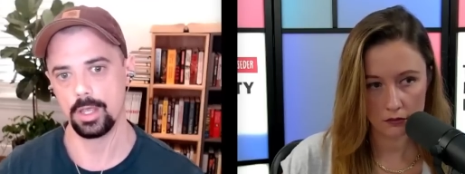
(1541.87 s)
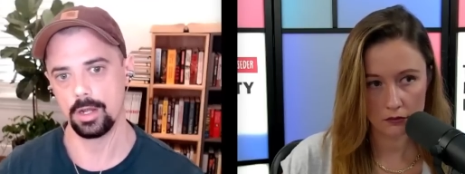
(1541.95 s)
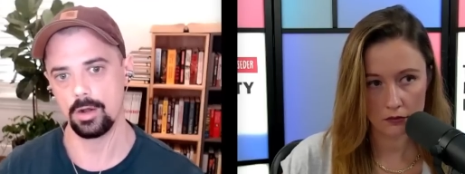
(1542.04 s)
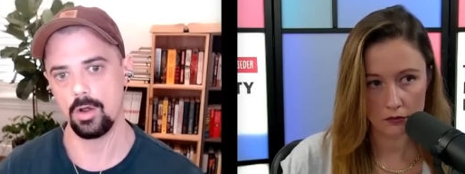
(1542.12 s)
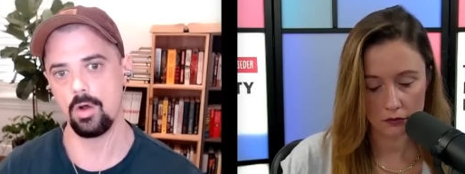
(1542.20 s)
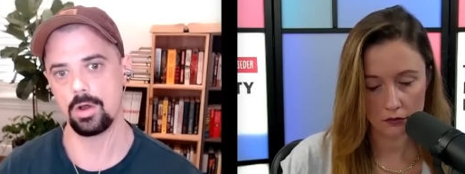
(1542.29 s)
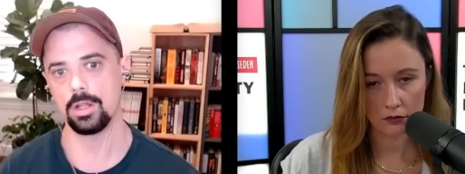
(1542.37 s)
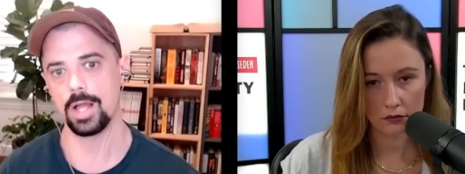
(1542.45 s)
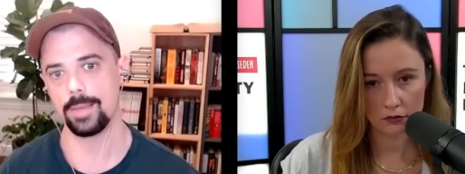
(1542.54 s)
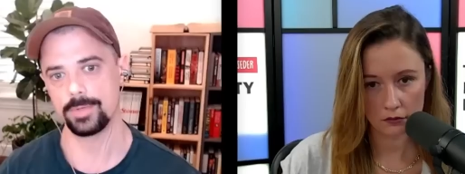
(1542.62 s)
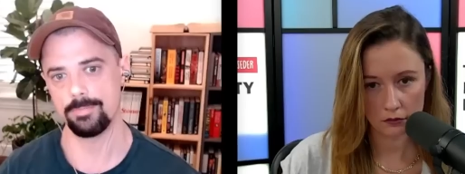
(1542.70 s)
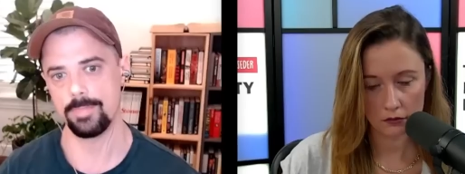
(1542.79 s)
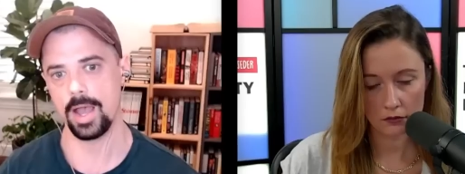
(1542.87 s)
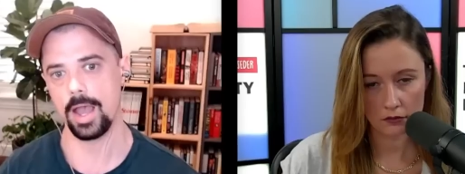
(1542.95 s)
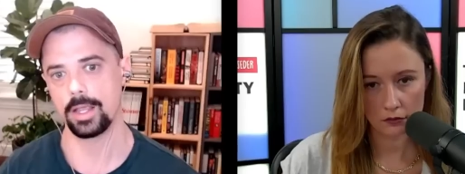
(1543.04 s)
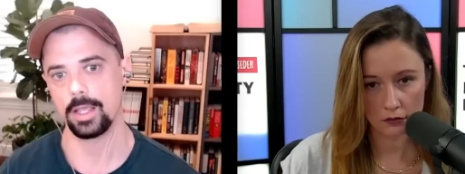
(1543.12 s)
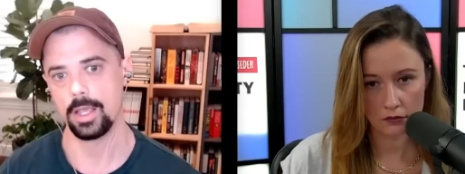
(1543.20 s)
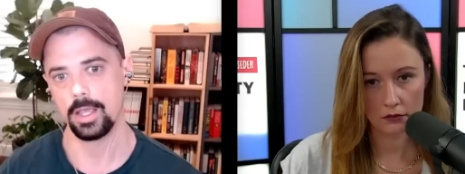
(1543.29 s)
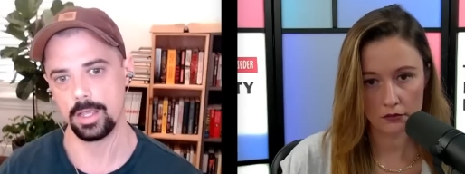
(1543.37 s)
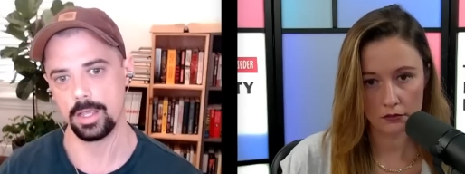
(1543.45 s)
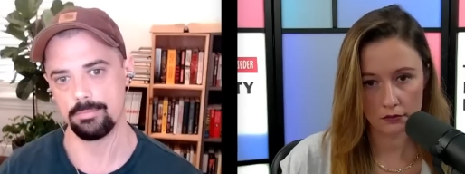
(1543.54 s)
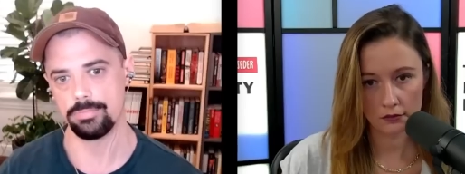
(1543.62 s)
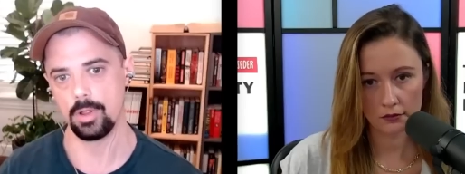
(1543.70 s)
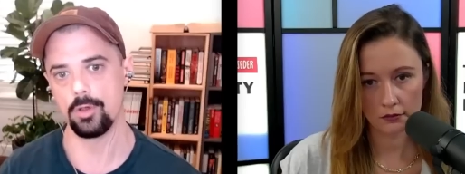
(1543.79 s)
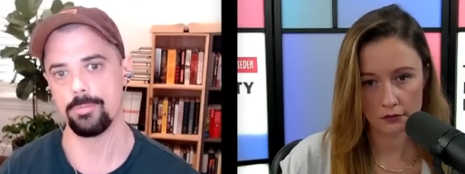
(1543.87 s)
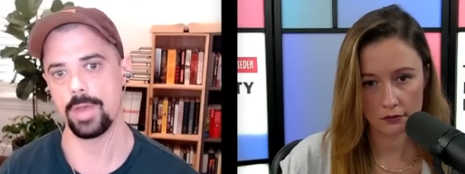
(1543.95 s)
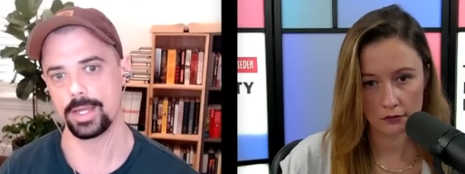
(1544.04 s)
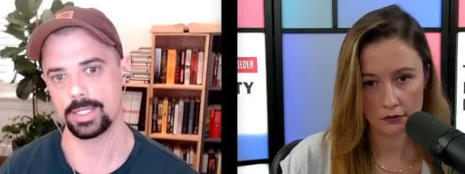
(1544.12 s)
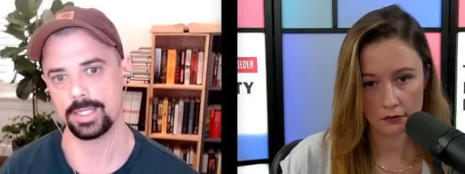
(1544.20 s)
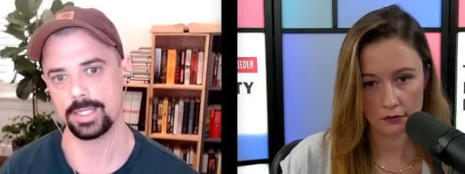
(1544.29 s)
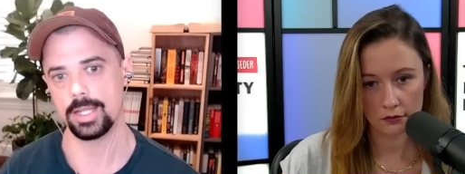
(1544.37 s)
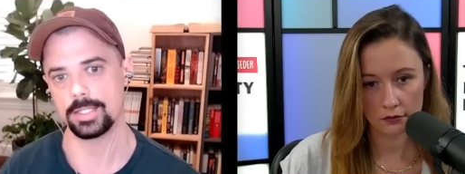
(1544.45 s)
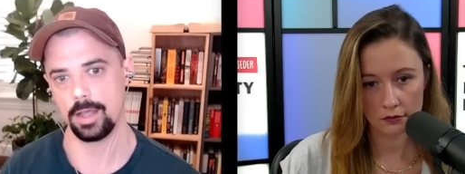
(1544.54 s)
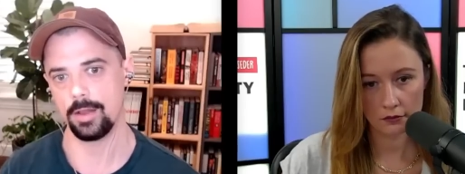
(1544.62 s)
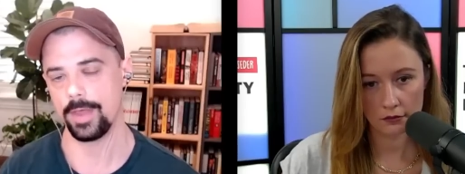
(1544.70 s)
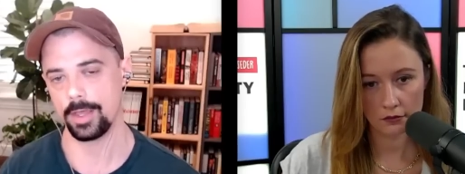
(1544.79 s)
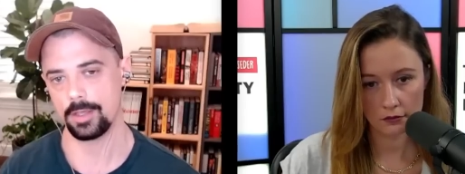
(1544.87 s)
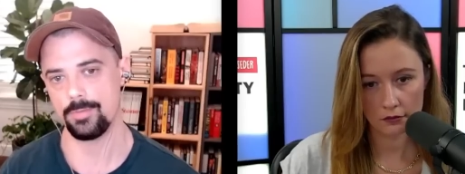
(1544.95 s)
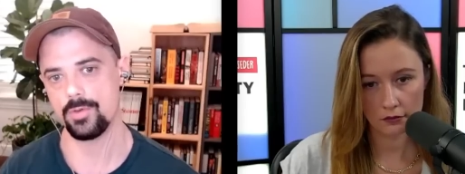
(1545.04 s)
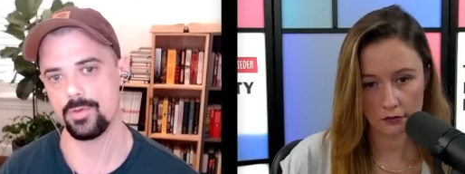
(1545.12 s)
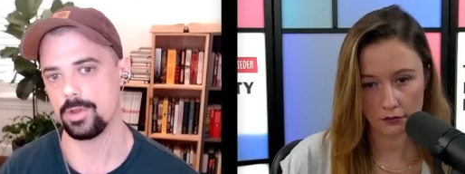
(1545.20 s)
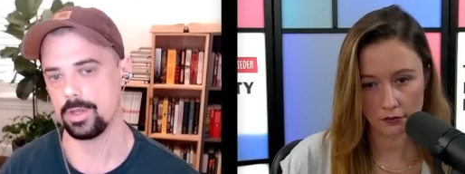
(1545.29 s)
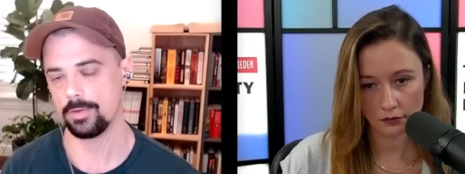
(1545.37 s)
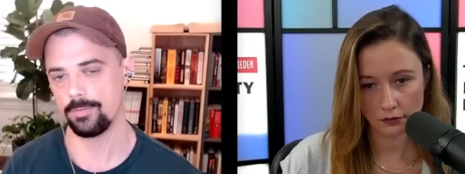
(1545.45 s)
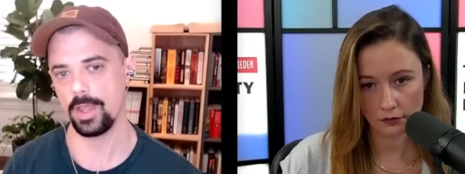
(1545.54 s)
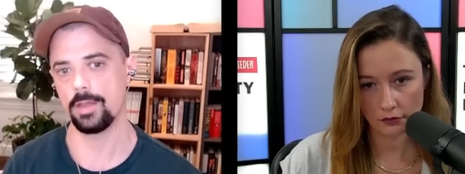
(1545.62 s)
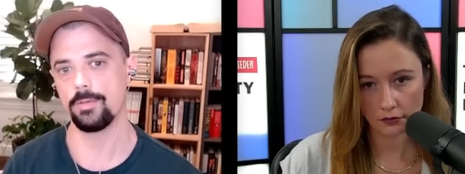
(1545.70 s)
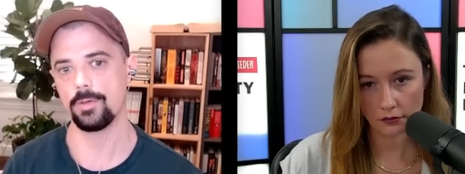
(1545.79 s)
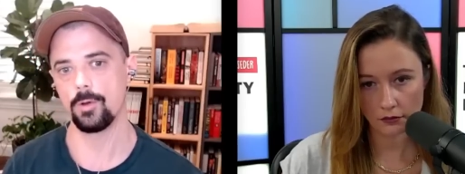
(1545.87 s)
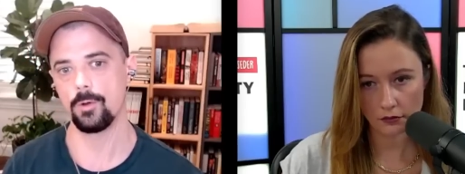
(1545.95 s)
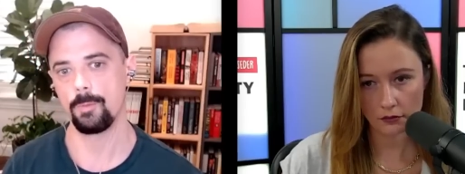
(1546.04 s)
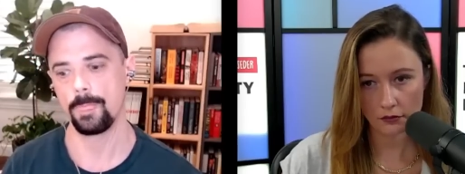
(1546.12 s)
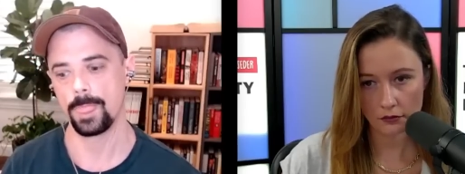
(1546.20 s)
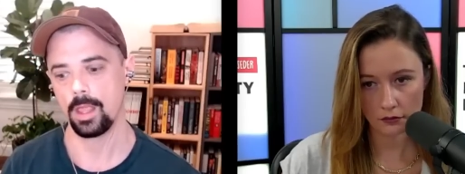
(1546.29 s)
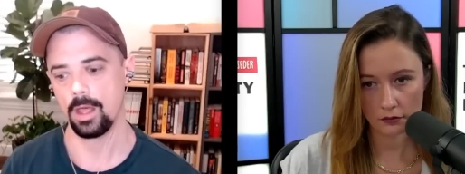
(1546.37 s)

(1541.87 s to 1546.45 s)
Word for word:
Speaker 1: and all collapsing back and blowing back stateside in that community in Fayetteville,